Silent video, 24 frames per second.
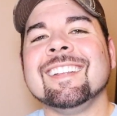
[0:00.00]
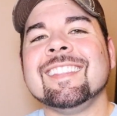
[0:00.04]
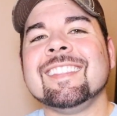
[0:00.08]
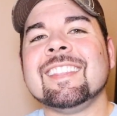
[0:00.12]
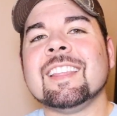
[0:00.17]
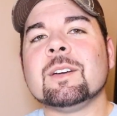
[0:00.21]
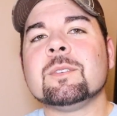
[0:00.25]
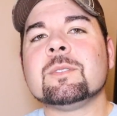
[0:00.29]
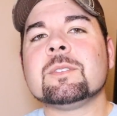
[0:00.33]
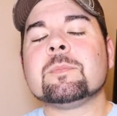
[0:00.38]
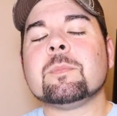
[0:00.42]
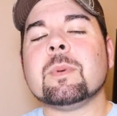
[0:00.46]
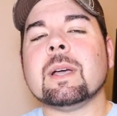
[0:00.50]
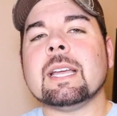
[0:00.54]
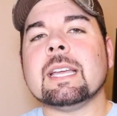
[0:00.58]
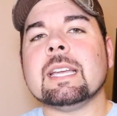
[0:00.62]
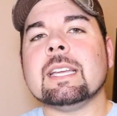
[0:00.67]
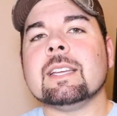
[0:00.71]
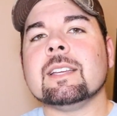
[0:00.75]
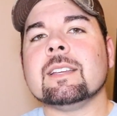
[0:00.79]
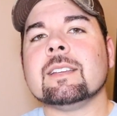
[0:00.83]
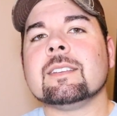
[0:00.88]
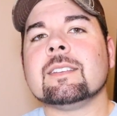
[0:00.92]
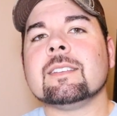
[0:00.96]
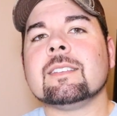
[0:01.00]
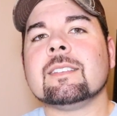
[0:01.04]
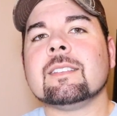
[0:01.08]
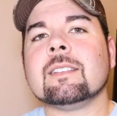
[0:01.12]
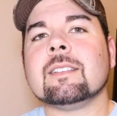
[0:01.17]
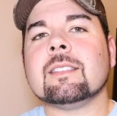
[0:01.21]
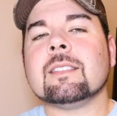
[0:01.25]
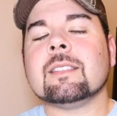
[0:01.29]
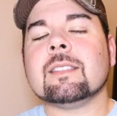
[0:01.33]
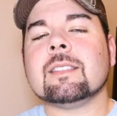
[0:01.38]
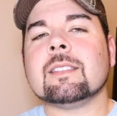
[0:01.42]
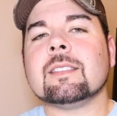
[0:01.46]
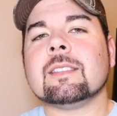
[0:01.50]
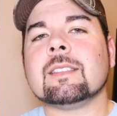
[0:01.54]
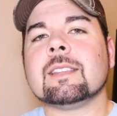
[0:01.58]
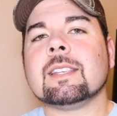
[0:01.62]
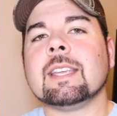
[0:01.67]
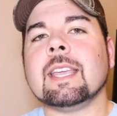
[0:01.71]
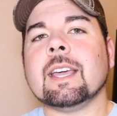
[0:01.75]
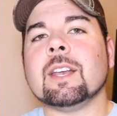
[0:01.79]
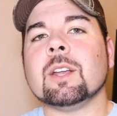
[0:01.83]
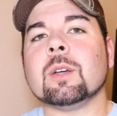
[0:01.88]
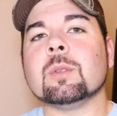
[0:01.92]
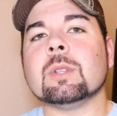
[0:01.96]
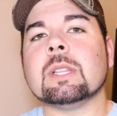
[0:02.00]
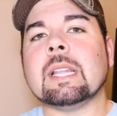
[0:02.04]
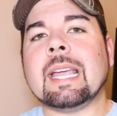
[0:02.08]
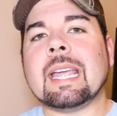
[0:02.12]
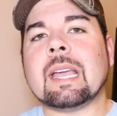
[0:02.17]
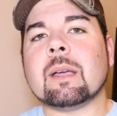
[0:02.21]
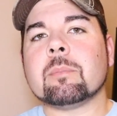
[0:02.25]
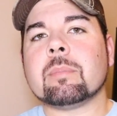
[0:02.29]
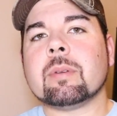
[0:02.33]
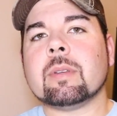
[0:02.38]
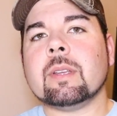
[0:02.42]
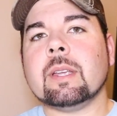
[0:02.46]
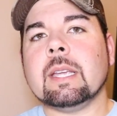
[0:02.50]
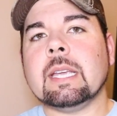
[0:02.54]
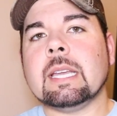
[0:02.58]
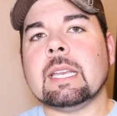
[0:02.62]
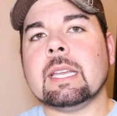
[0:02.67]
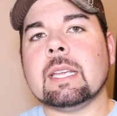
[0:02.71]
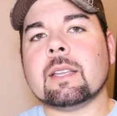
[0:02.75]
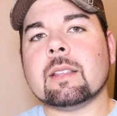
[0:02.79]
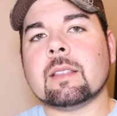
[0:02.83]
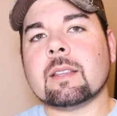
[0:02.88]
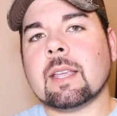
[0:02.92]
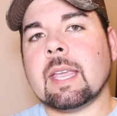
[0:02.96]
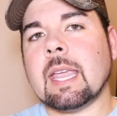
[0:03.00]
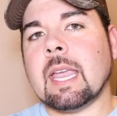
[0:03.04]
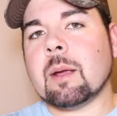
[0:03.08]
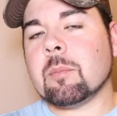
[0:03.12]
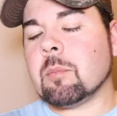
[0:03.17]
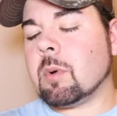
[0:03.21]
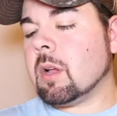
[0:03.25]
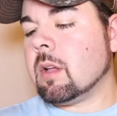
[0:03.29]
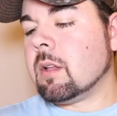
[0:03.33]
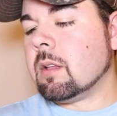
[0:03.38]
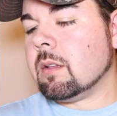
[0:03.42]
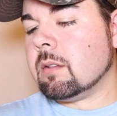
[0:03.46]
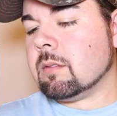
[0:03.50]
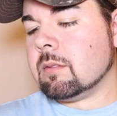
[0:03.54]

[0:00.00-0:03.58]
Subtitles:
That was my ghetto lamp hitting the camera.